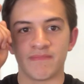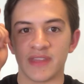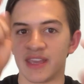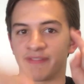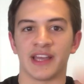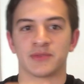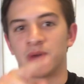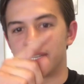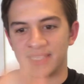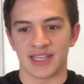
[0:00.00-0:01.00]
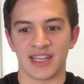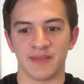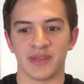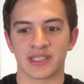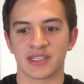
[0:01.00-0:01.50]
if that's why I decided to
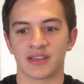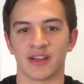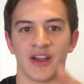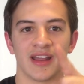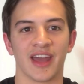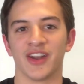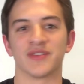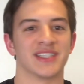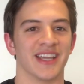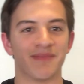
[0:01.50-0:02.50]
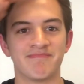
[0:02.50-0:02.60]
name this. All right, I don't know. See ya.